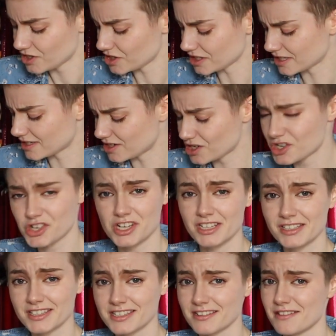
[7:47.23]
just
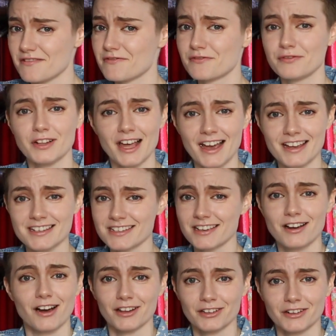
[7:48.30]
sheets of flat,
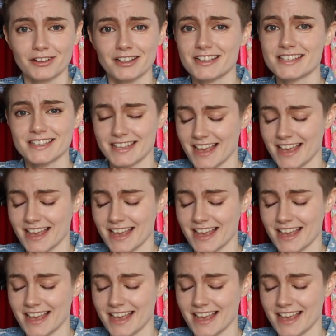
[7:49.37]
colorless